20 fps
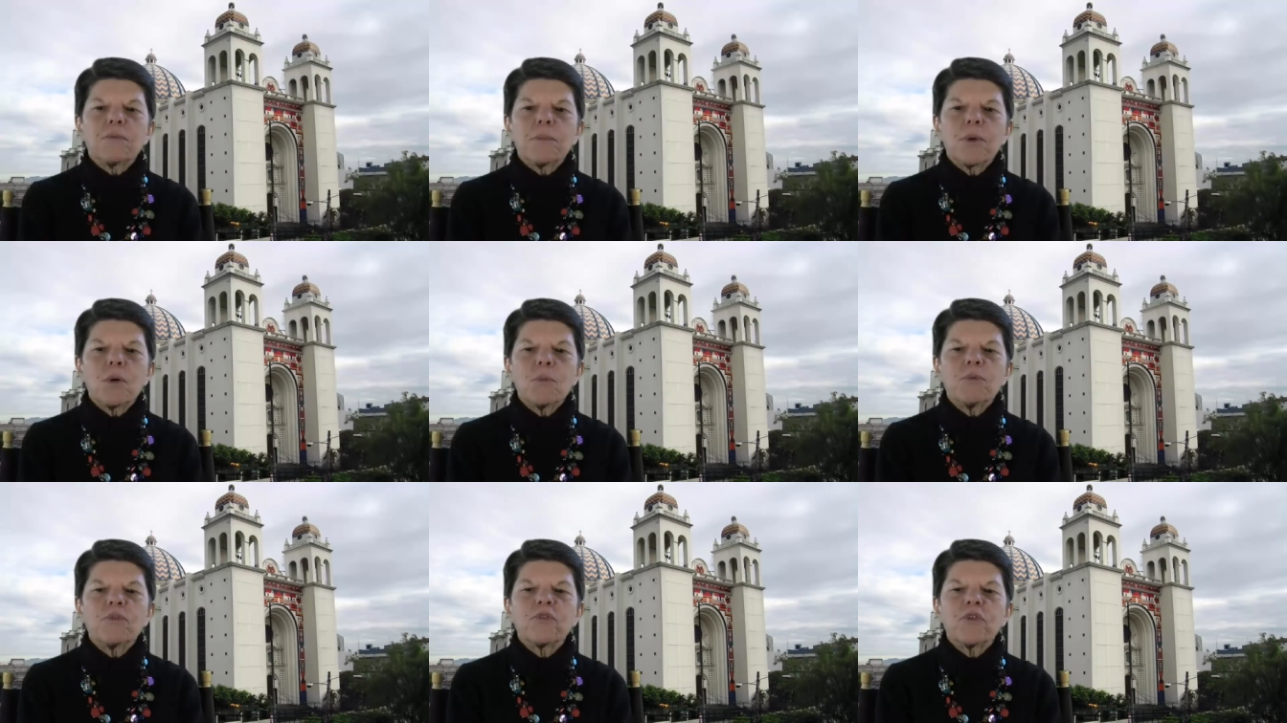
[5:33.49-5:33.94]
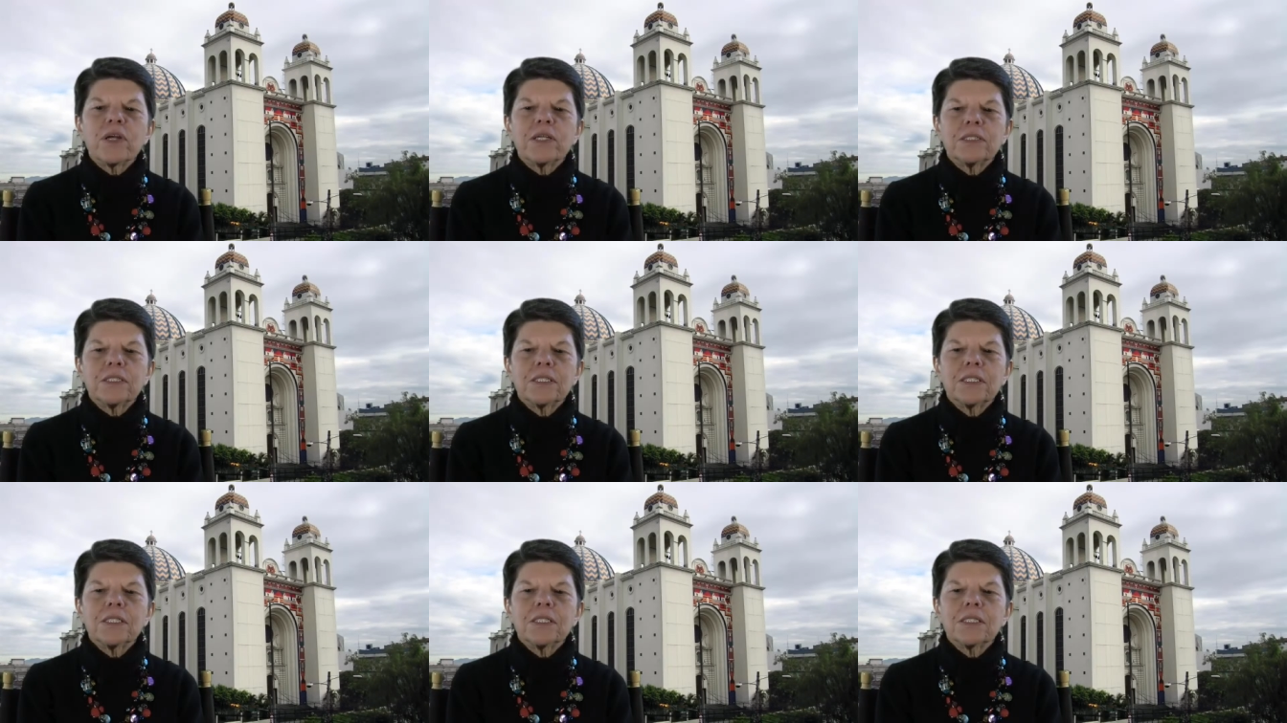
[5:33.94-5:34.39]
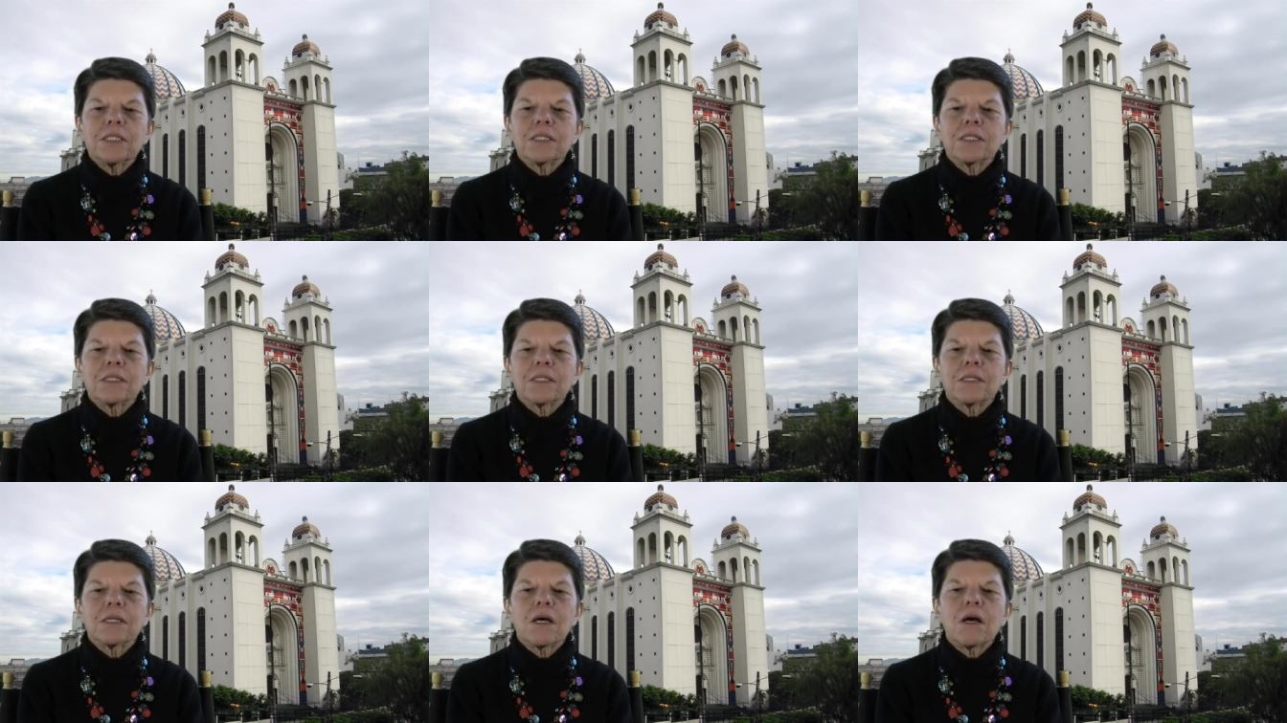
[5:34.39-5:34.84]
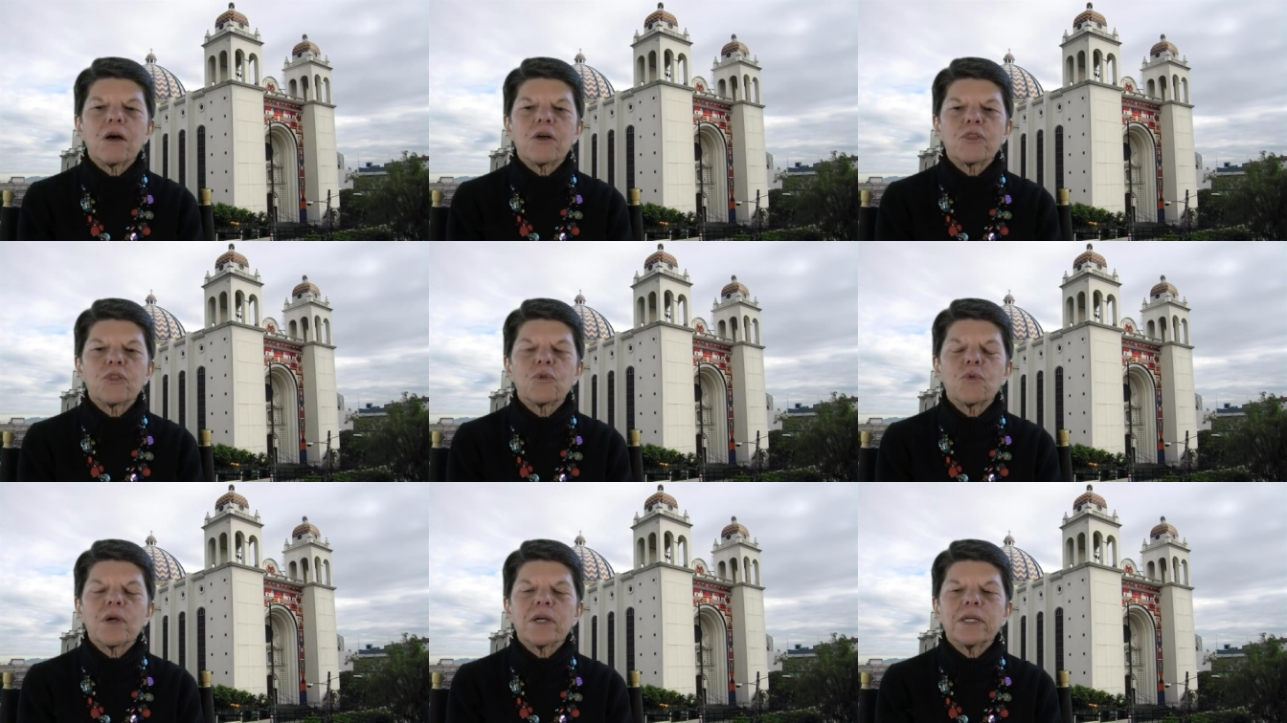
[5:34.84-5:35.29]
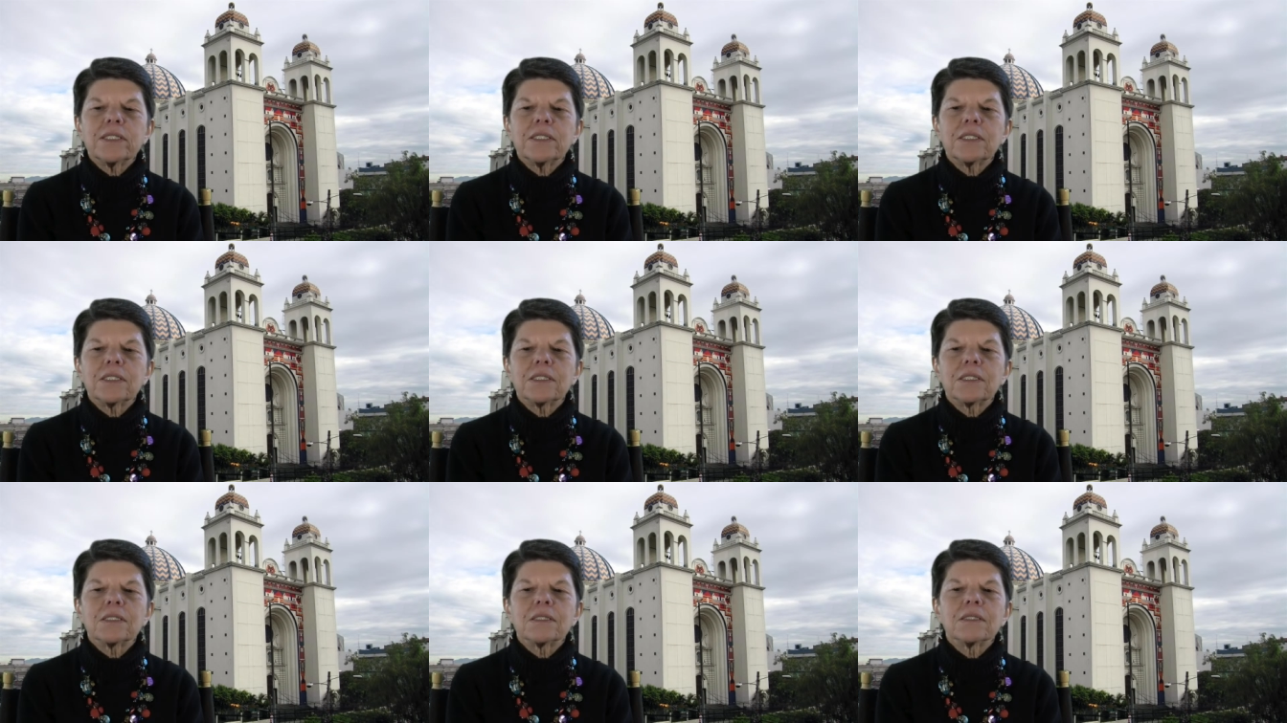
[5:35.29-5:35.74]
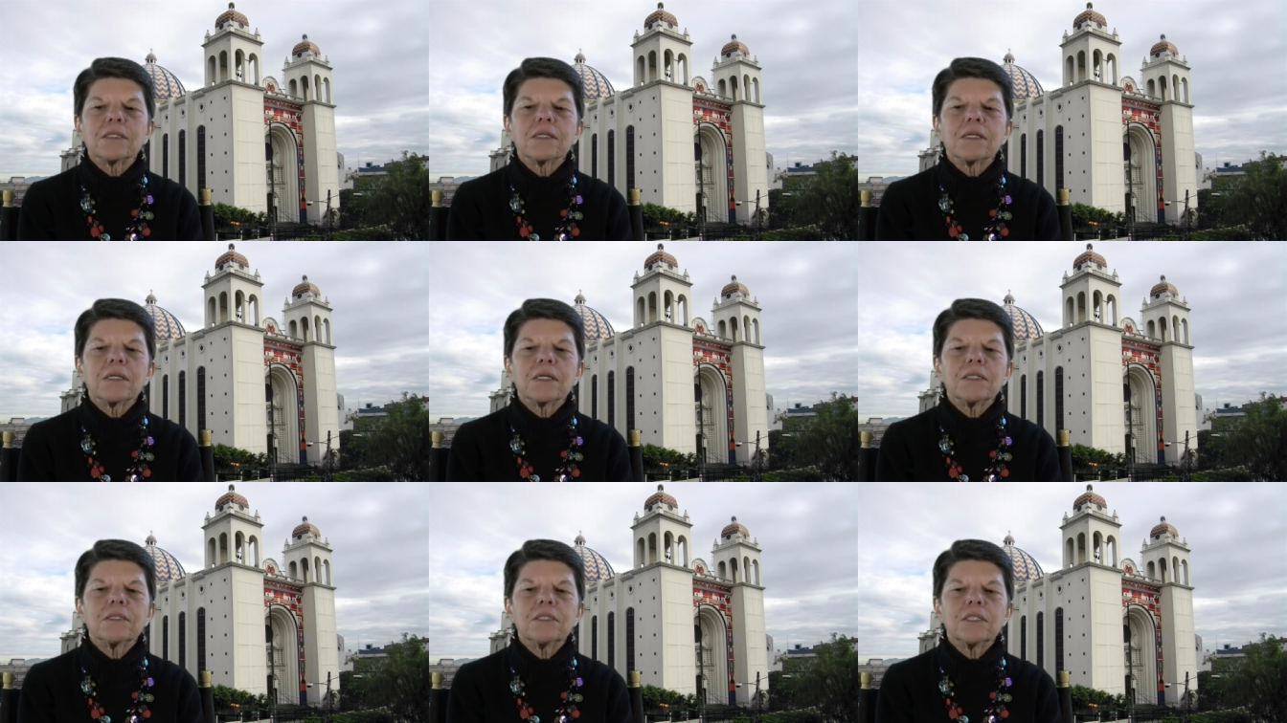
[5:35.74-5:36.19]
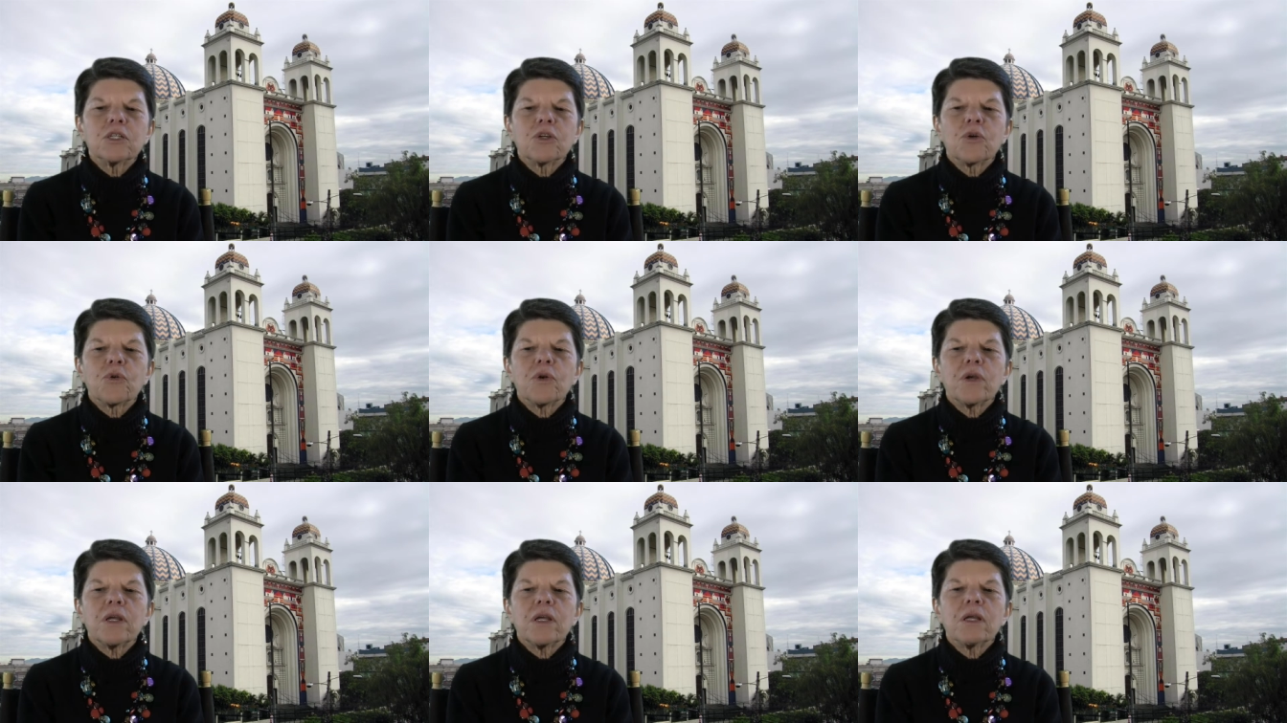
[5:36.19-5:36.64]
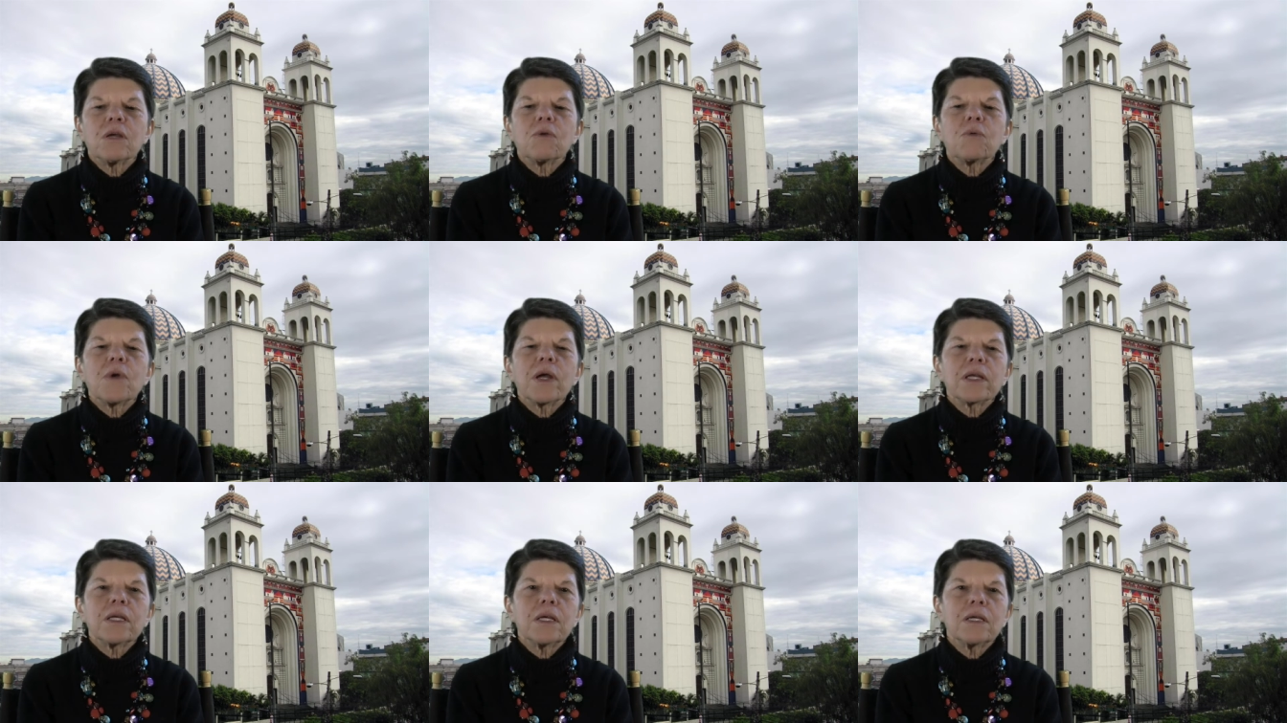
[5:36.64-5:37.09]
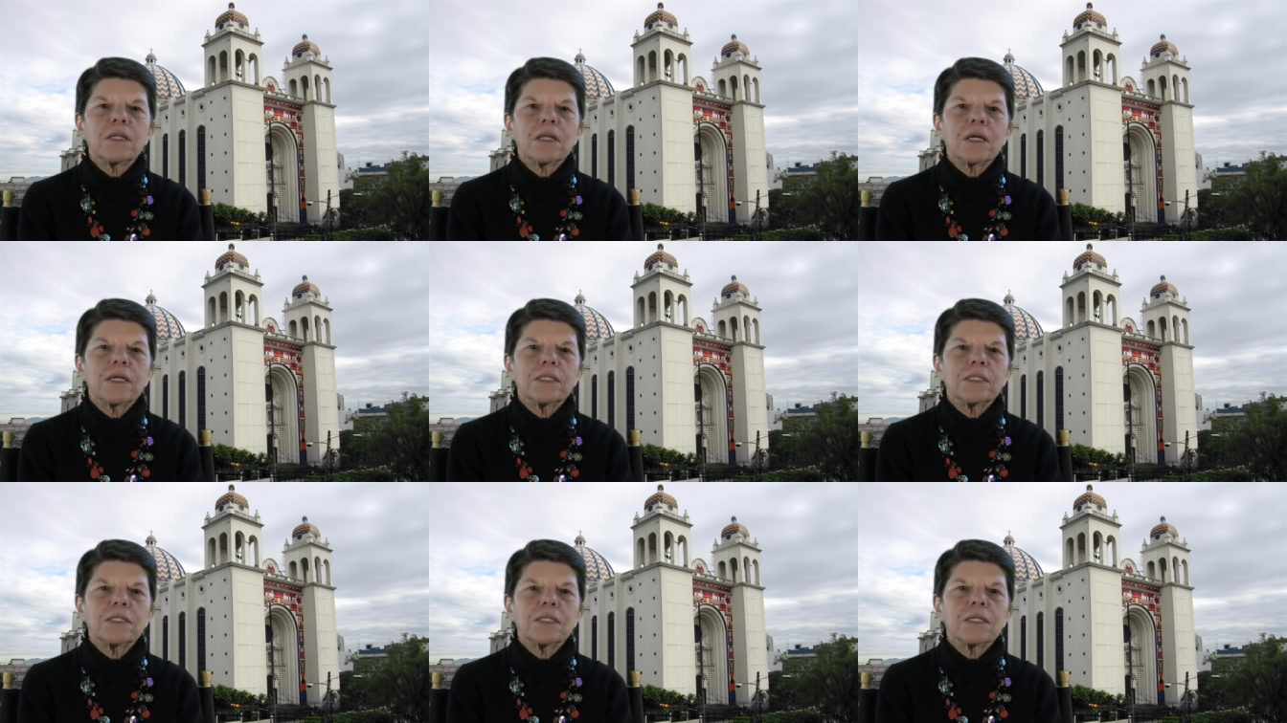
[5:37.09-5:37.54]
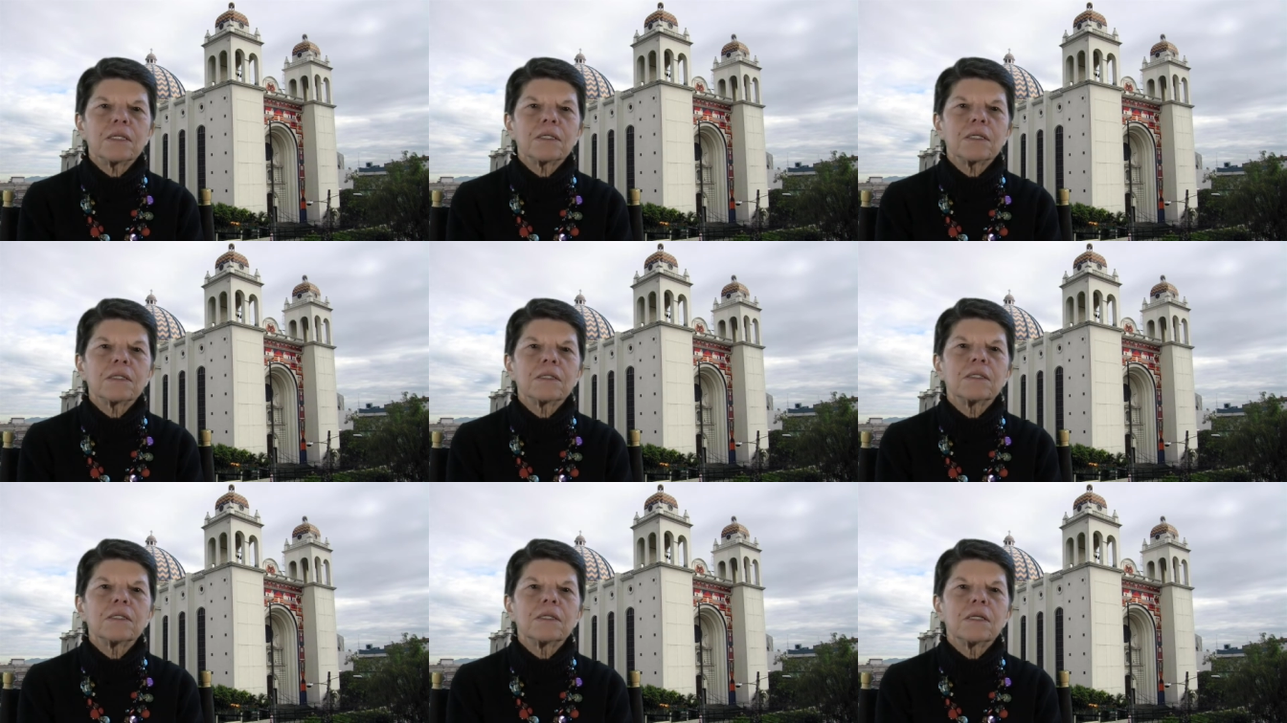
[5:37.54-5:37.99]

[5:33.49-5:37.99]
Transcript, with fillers: Pope Francis authorized a decree recognizing